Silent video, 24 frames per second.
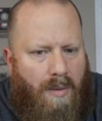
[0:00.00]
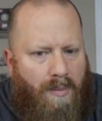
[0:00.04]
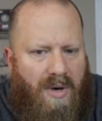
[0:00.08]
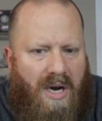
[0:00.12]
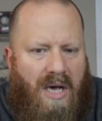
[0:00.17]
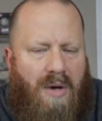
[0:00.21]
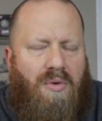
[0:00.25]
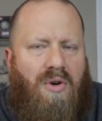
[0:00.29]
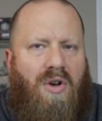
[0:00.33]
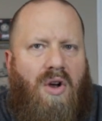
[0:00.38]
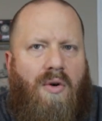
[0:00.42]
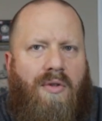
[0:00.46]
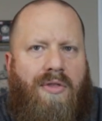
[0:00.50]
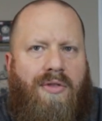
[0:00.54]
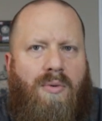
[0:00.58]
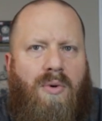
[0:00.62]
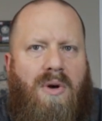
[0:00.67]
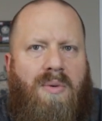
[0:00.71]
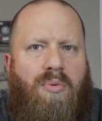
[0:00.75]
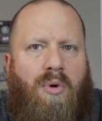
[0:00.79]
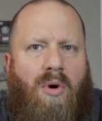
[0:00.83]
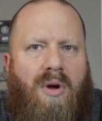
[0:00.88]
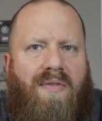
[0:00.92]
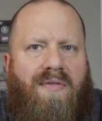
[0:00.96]
But I would go
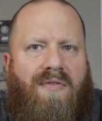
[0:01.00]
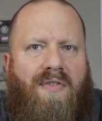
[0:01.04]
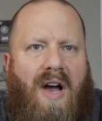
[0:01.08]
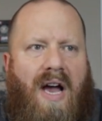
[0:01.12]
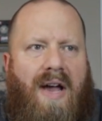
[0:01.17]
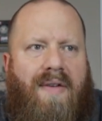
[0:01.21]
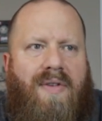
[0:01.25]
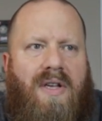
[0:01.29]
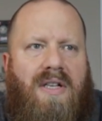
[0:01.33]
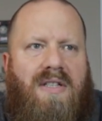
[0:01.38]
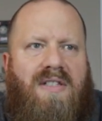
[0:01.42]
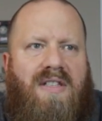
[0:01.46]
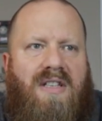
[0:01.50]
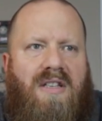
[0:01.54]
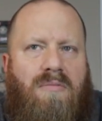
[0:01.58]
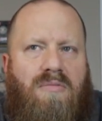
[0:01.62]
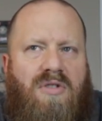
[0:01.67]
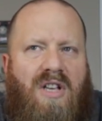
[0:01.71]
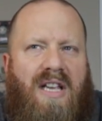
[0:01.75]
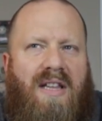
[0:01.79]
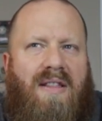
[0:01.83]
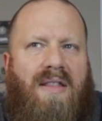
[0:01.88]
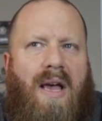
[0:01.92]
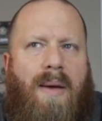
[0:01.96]
3.5. It
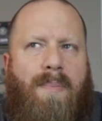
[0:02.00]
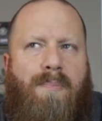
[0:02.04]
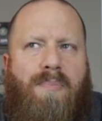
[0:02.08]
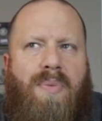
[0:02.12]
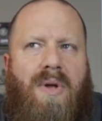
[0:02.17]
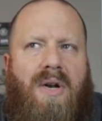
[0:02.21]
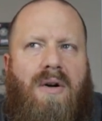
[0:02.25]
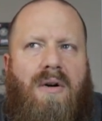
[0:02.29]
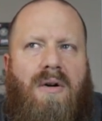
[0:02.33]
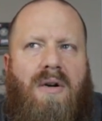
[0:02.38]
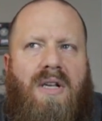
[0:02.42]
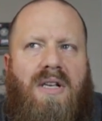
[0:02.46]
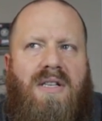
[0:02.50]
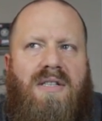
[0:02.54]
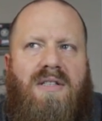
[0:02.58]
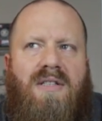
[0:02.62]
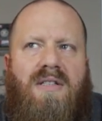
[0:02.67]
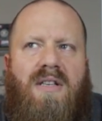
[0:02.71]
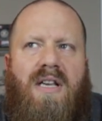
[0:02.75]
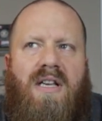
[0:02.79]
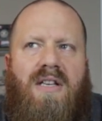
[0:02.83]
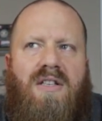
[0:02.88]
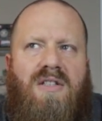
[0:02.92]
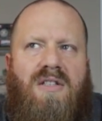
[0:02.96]
seems like that
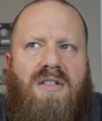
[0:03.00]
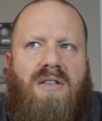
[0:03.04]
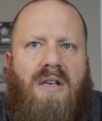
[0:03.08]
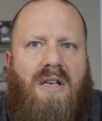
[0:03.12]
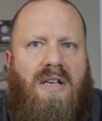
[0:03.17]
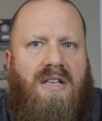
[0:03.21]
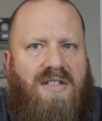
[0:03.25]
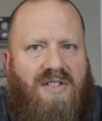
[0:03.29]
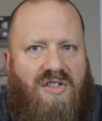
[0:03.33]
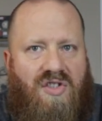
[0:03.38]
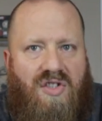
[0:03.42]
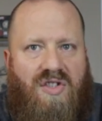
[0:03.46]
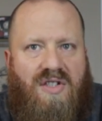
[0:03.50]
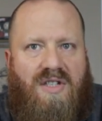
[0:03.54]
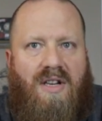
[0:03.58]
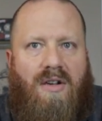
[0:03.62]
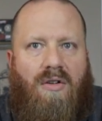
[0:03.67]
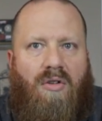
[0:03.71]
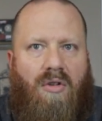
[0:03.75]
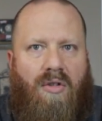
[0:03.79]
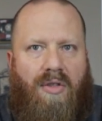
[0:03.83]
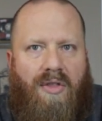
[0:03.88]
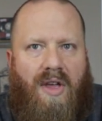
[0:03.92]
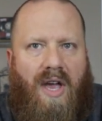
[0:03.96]
bitterness is
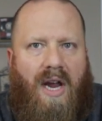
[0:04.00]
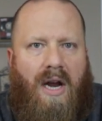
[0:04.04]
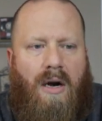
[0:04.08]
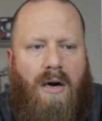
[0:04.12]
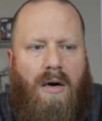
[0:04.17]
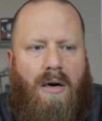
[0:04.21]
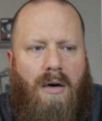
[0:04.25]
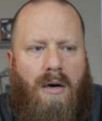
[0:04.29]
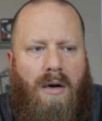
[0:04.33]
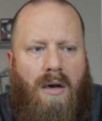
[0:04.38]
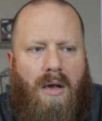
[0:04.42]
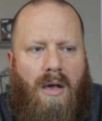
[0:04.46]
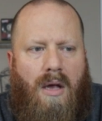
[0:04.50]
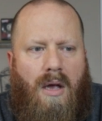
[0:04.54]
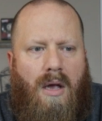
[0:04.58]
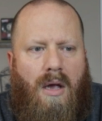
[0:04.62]
still there,